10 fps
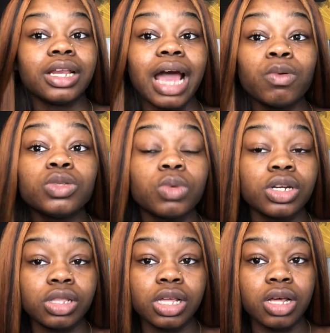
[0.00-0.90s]
That was one
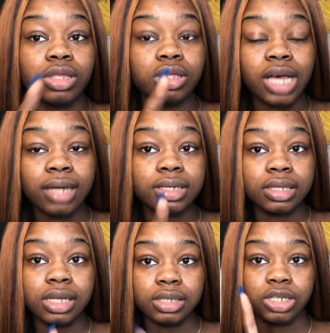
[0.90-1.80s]
of the toxic
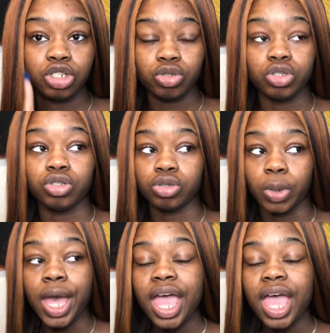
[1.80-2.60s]
things that she used to do.